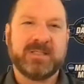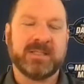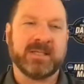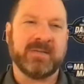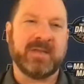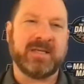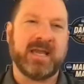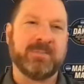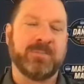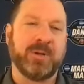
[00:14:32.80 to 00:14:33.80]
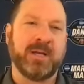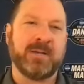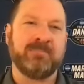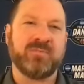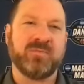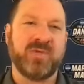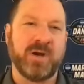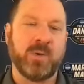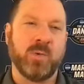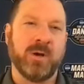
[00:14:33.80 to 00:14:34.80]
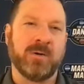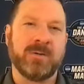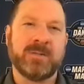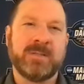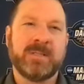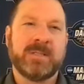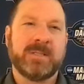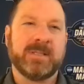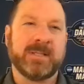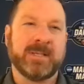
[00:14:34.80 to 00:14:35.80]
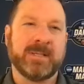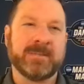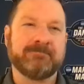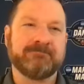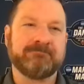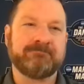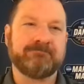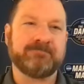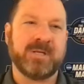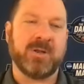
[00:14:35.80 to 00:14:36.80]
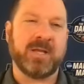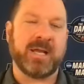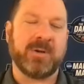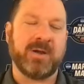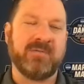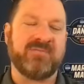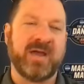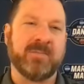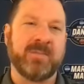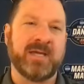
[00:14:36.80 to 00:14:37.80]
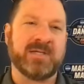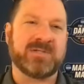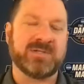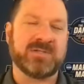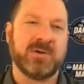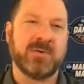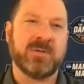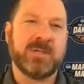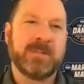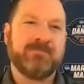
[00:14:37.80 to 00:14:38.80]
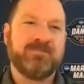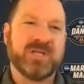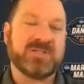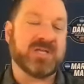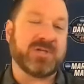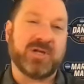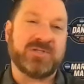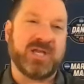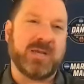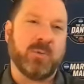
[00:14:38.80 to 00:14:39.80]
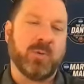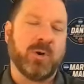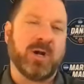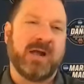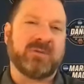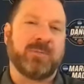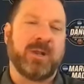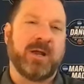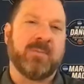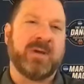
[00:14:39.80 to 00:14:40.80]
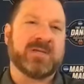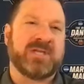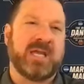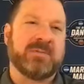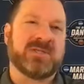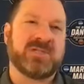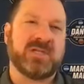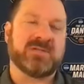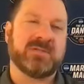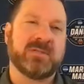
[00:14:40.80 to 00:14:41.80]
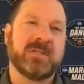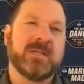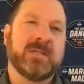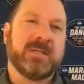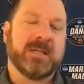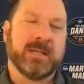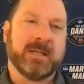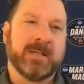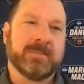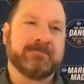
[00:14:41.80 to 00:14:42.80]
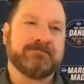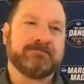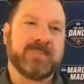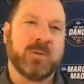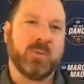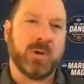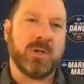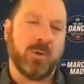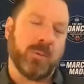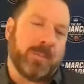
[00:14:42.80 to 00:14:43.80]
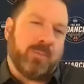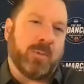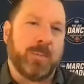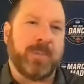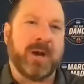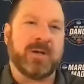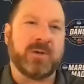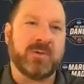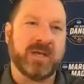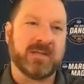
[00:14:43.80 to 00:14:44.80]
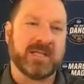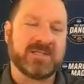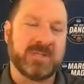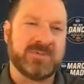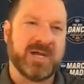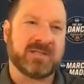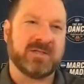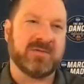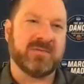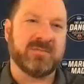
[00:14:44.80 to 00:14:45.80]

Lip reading: They game plan very well. You know, they got a great fan base. And so this is a good team. We're going to have to play our best game of the season. And we're, you know, we're prepared to do that. That's the objective.